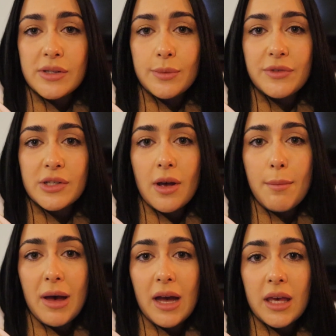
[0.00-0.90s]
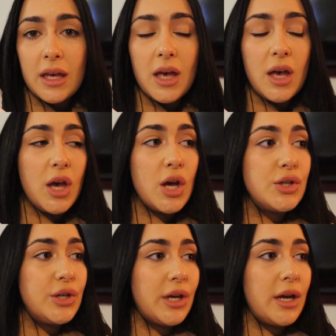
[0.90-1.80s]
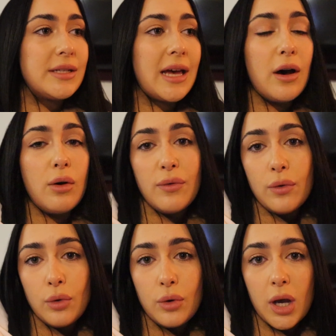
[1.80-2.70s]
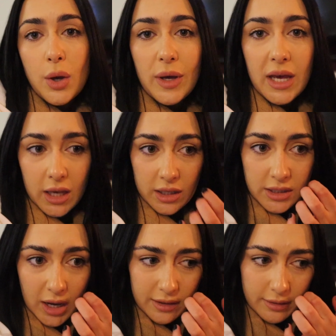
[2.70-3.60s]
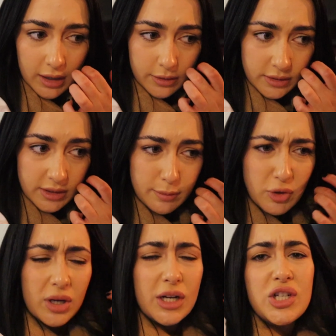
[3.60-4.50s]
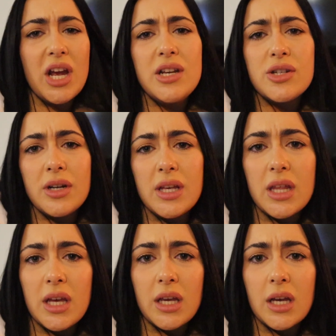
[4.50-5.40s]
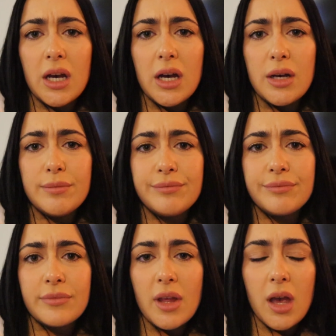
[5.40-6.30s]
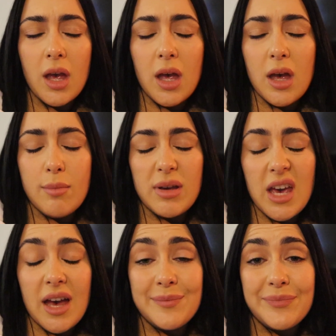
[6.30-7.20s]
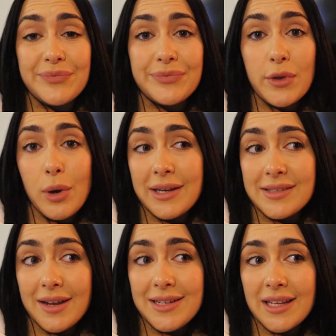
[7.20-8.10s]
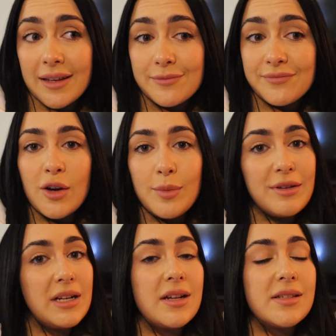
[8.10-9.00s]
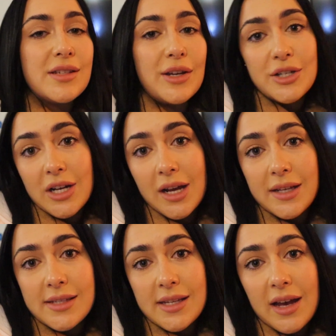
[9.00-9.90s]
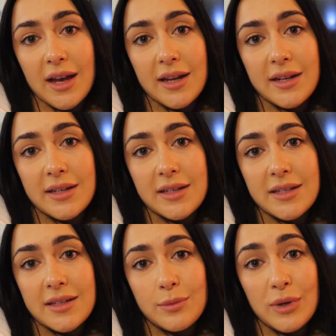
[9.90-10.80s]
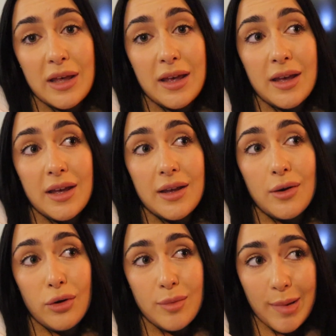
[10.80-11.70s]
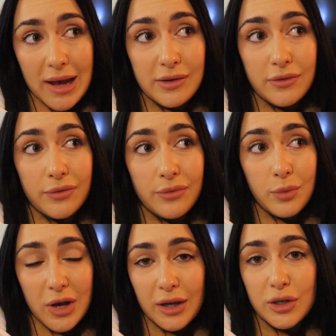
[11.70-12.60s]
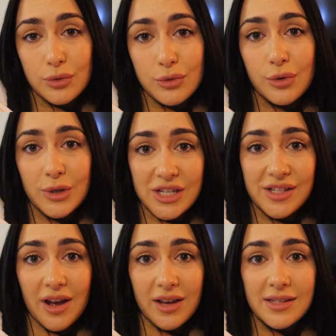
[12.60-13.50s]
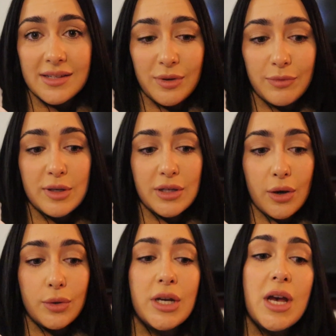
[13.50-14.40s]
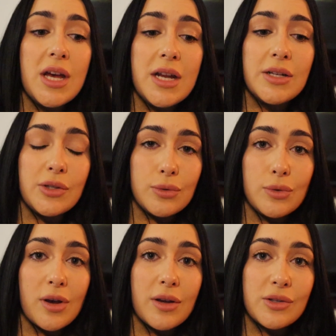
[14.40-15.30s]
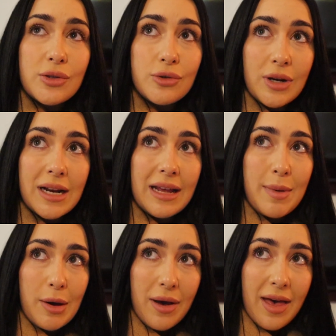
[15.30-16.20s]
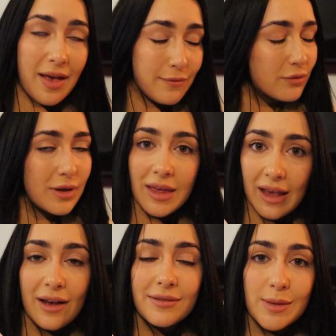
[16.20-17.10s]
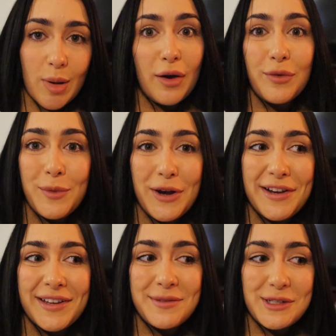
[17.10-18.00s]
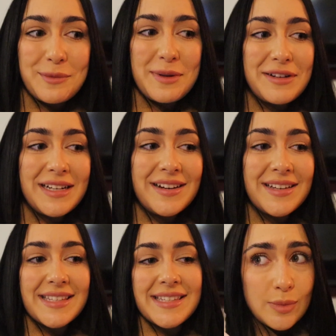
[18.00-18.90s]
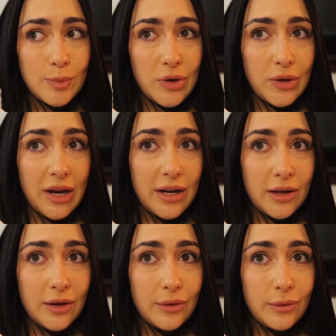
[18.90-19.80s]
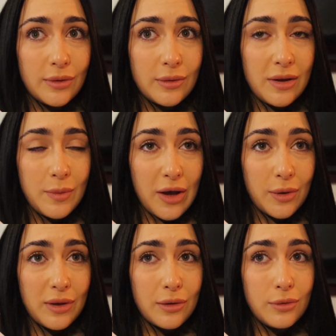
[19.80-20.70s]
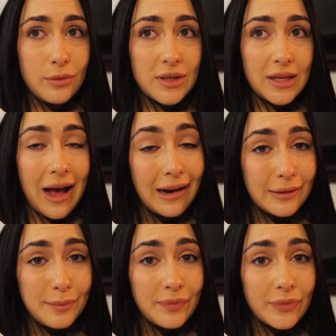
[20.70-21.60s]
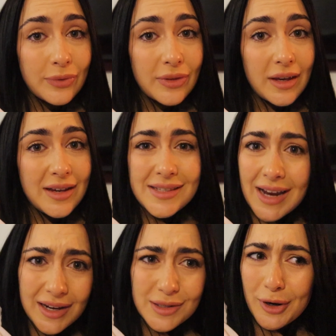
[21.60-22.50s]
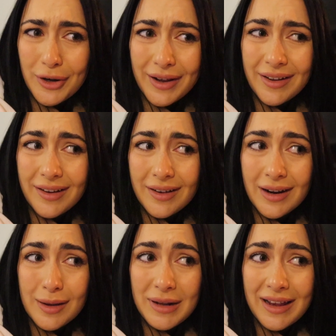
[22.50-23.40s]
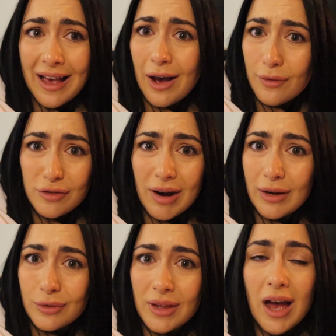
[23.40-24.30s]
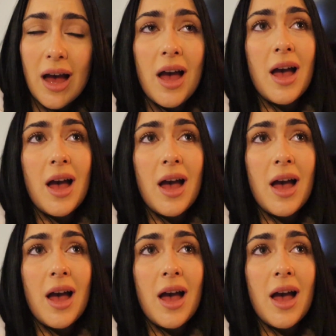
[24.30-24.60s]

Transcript: So we've just come back to the hotel for a quick turnaround. I'm not gonna change or anything, but yeah, quite exciting. It'll be really nice to socialise, and we're on a ban of work talk, which is nice. We've been told to talk strictly about everything else apart from work, which will be really nice. boy I know that I work with called Callum is staying tomorrow night, and I'm like, how have you wrangled that?